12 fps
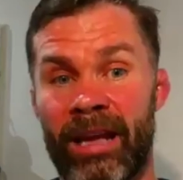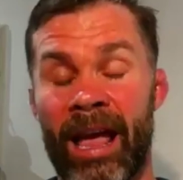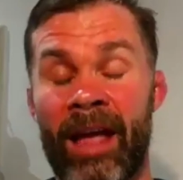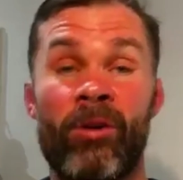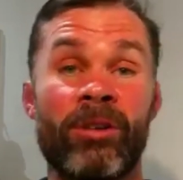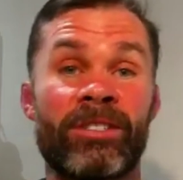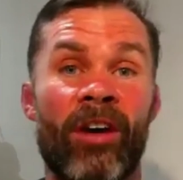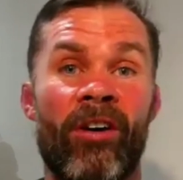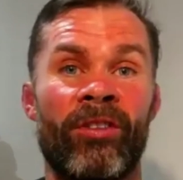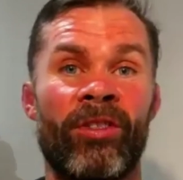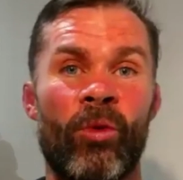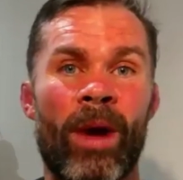And also
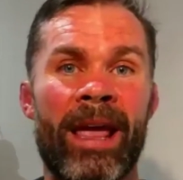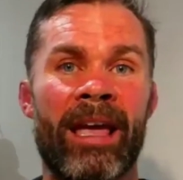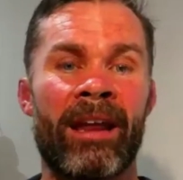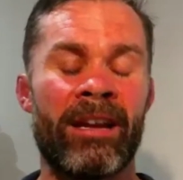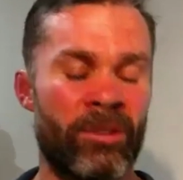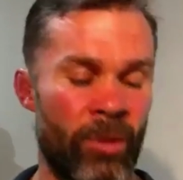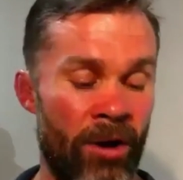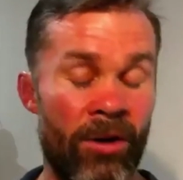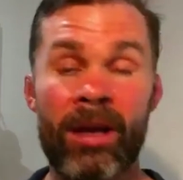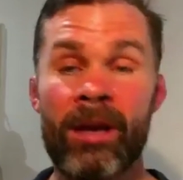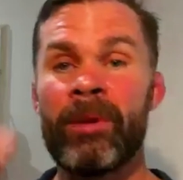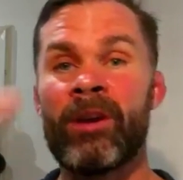on the weekend as well,
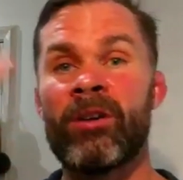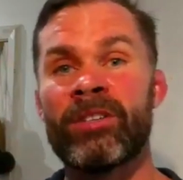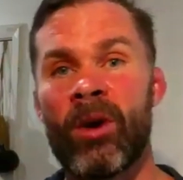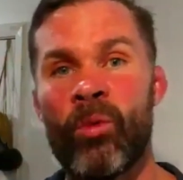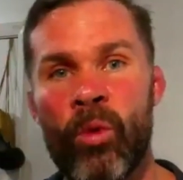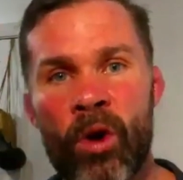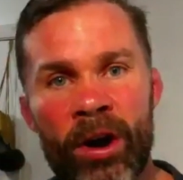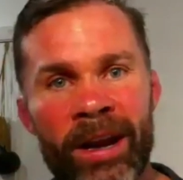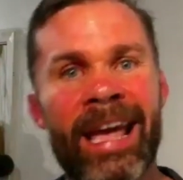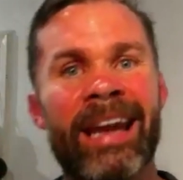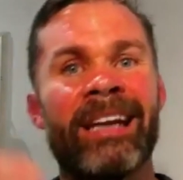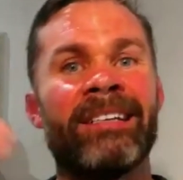because I want to
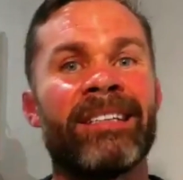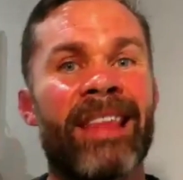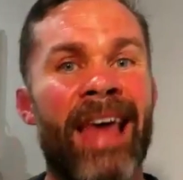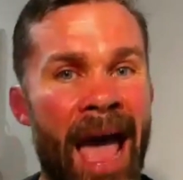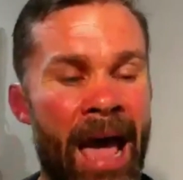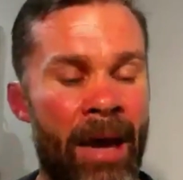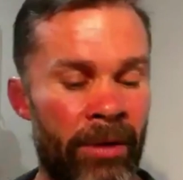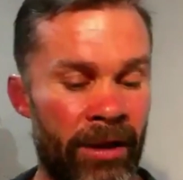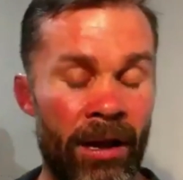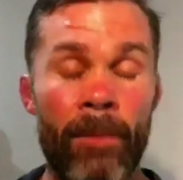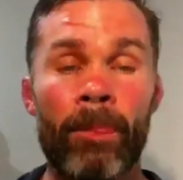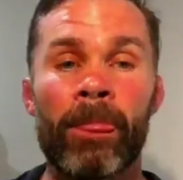get into that habit.
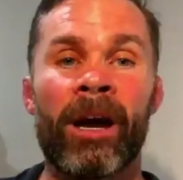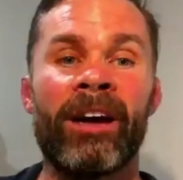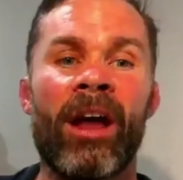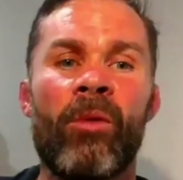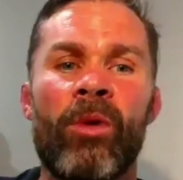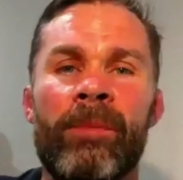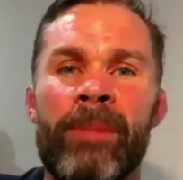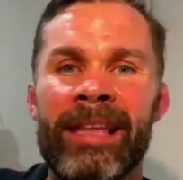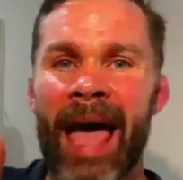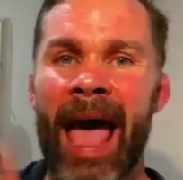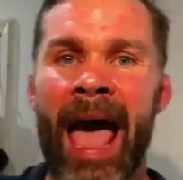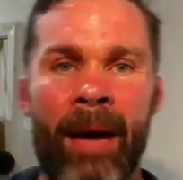I don't want to be in
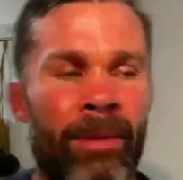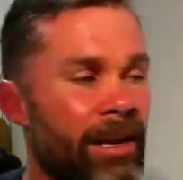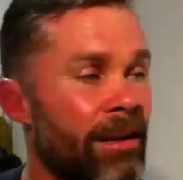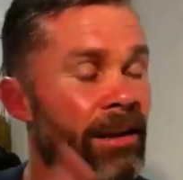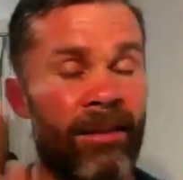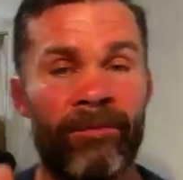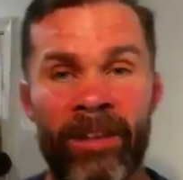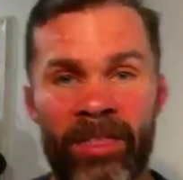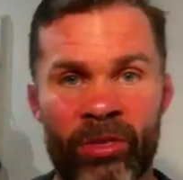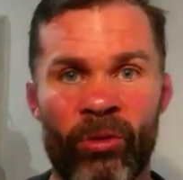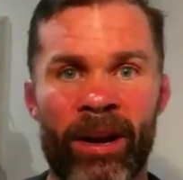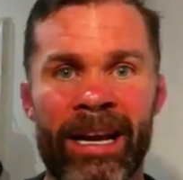that habit
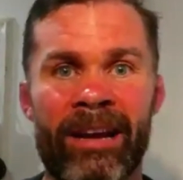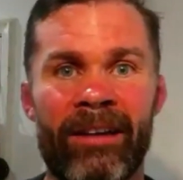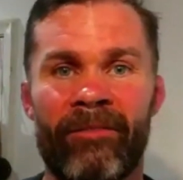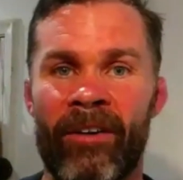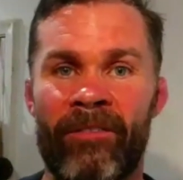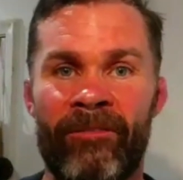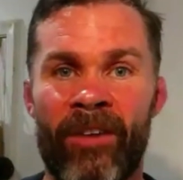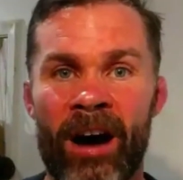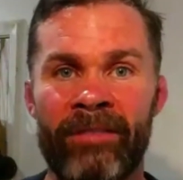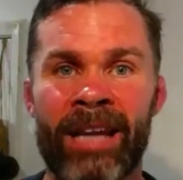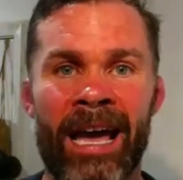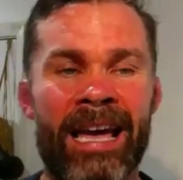for
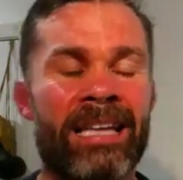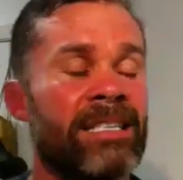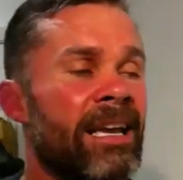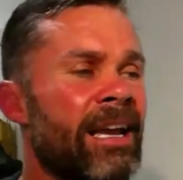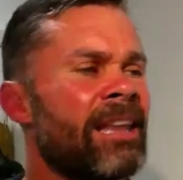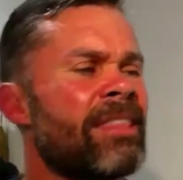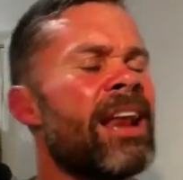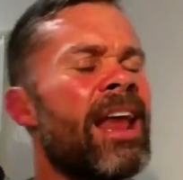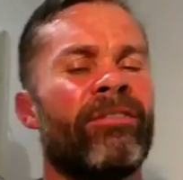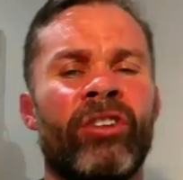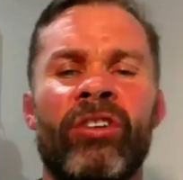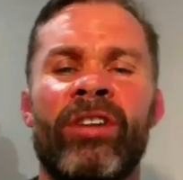5 days and then
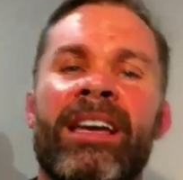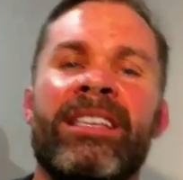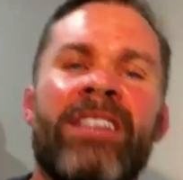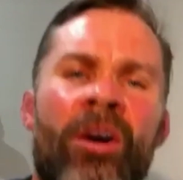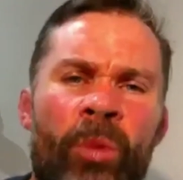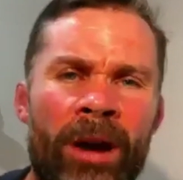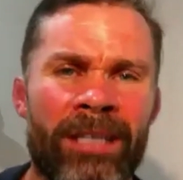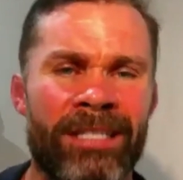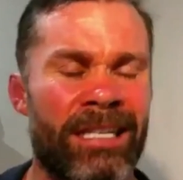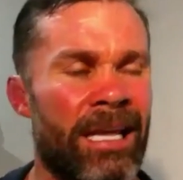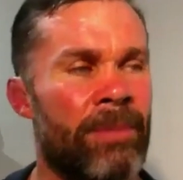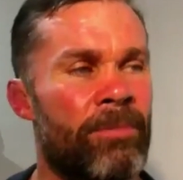have 2 days where I
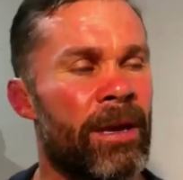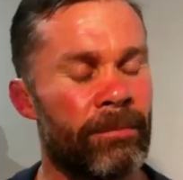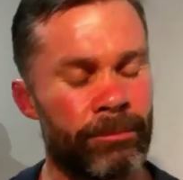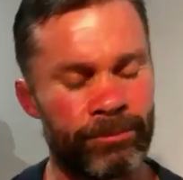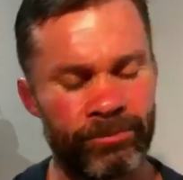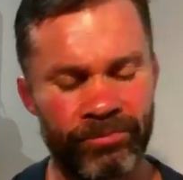sleep in,